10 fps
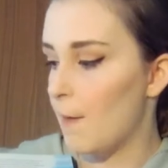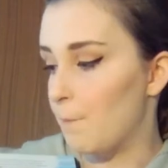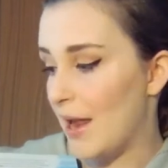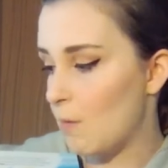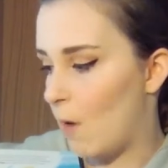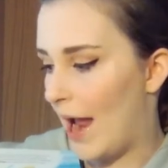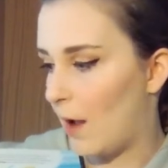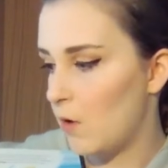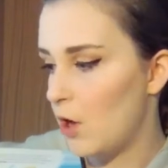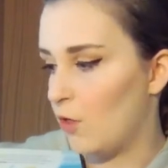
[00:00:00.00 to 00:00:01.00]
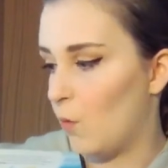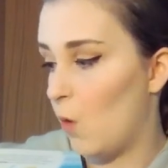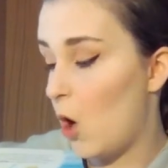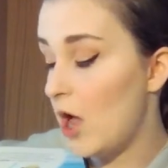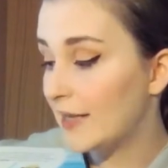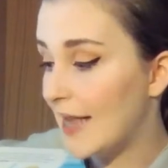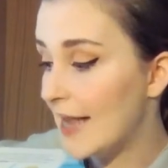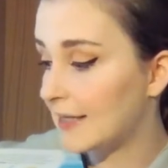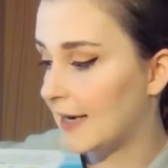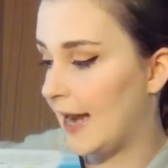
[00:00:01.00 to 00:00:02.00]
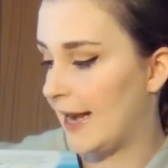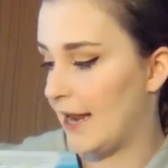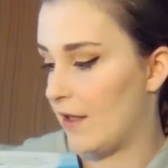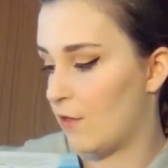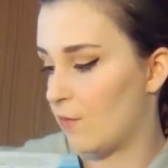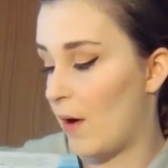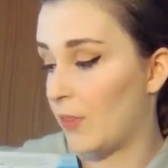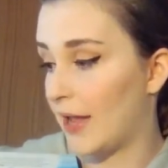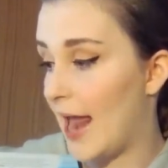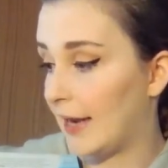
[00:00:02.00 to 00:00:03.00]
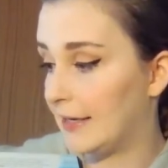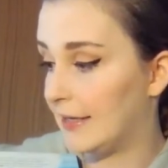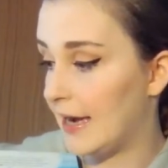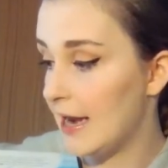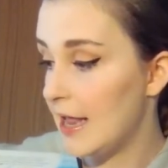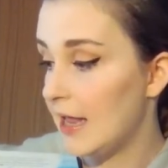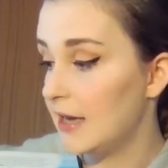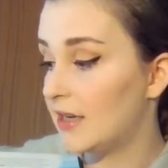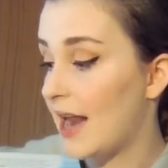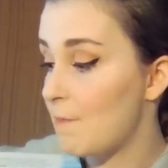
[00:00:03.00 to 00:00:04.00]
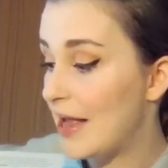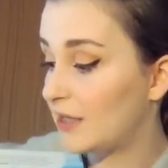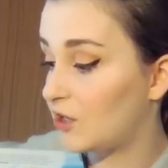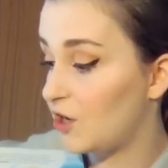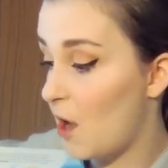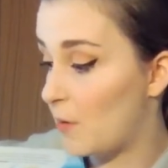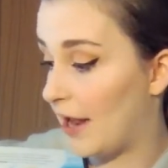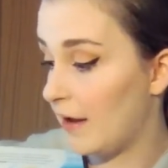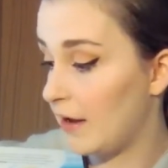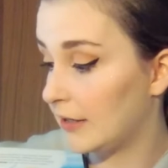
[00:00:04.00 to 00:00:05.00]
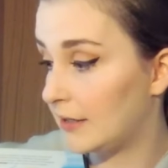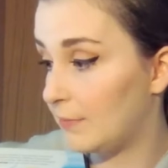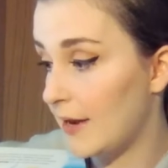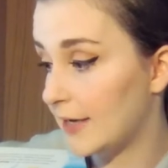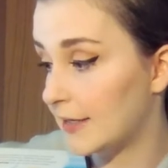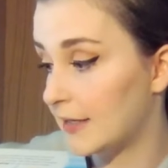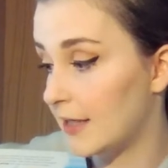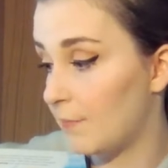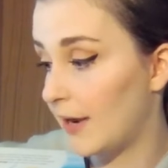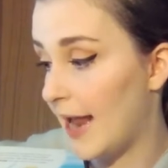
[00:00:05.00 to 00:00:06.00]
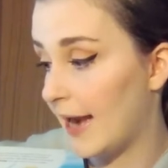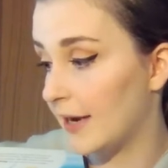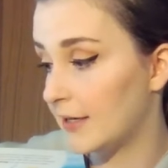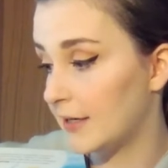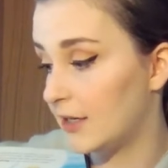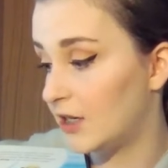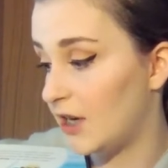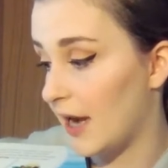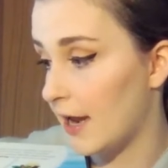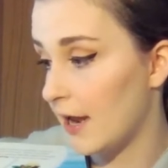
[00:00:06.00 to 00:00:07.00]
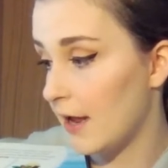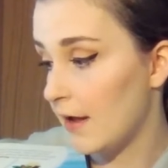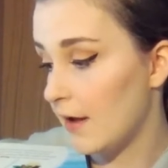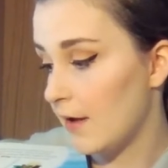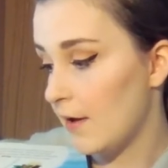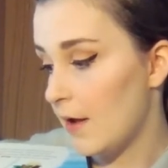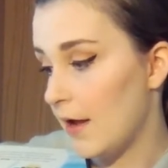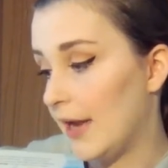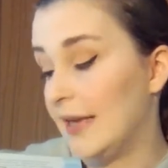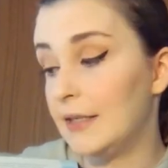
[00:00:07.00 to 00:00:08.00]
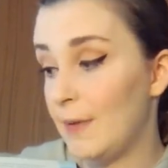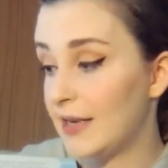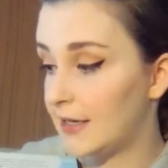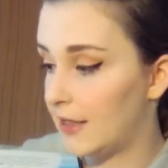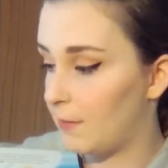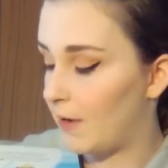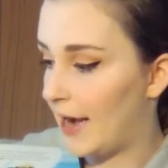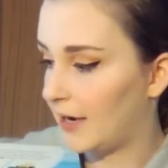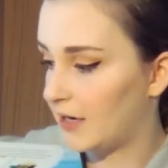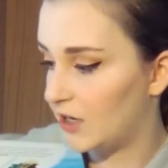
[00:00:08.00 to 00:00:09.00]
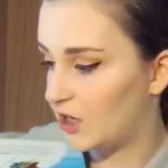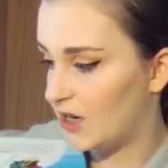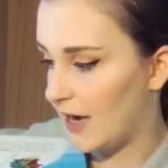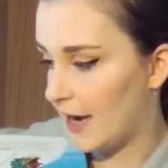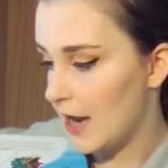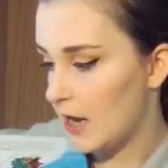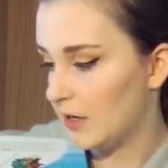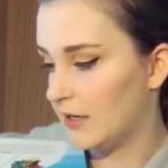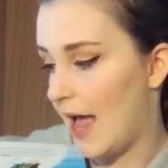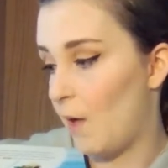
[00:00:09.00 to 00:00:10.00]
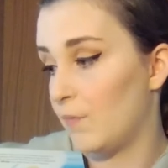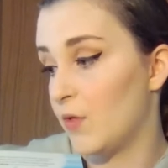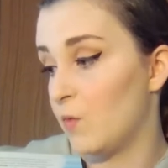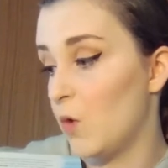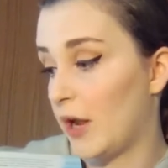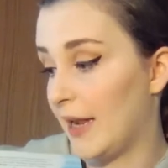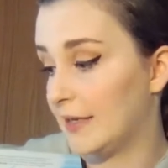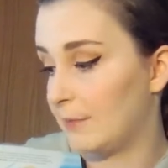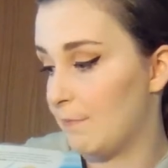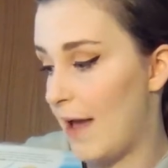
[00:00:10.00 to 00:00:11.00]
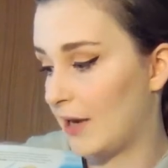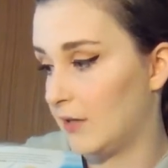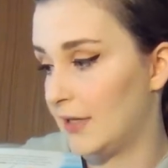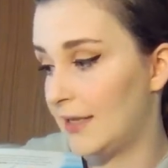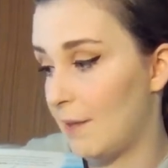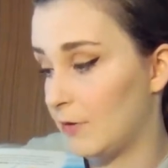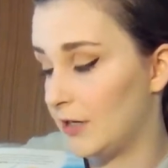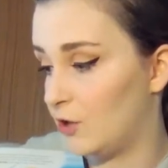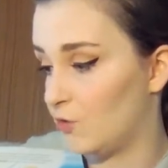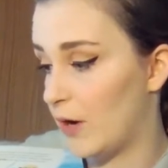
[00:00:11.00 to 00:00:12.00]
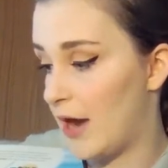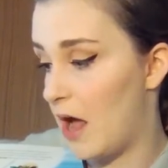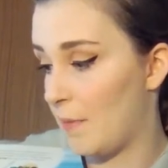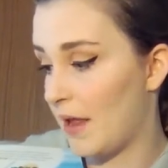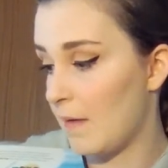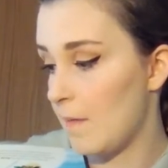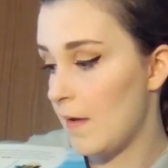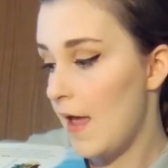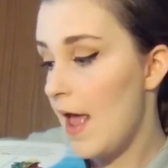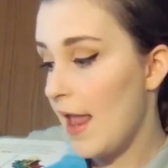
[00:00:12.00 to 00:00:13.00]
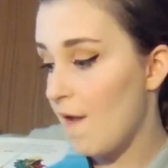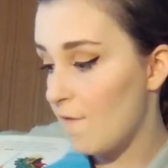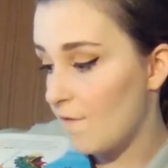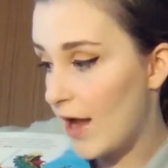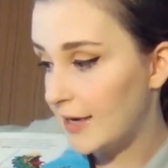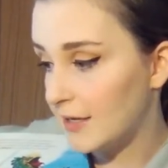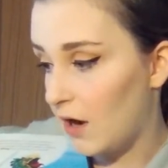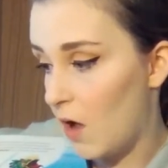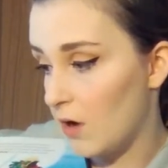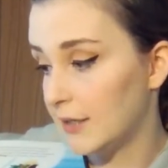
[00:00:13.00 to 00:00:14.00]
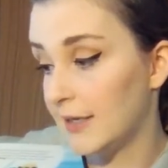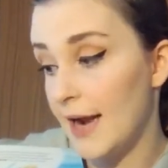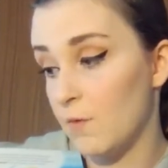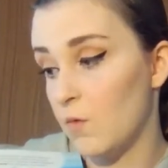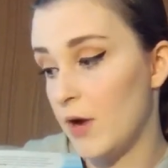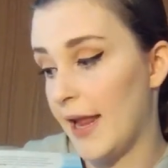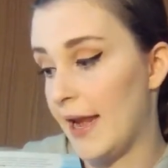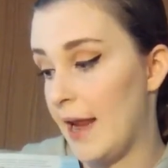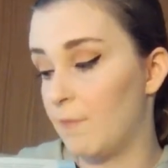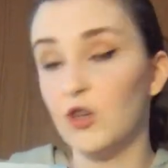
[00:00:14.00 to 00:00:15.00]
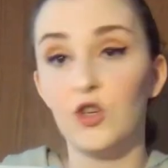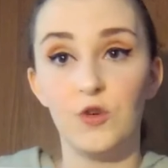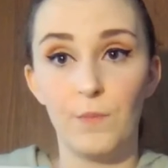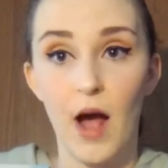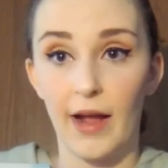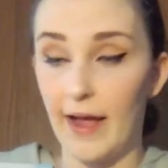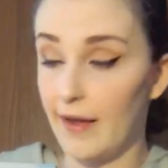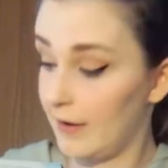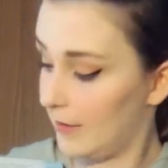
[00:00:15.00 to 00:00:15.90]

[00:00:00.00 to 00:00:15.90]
Meanwhile, the war is escalating throughout the galaxy. Jedi Master Yoda speaks to the planet Kashyyyk. He speeds to the planet Kashyyyk to help the Wookiees battle the separatist droid army. He fights alongside a Wookiee named Chewbacca.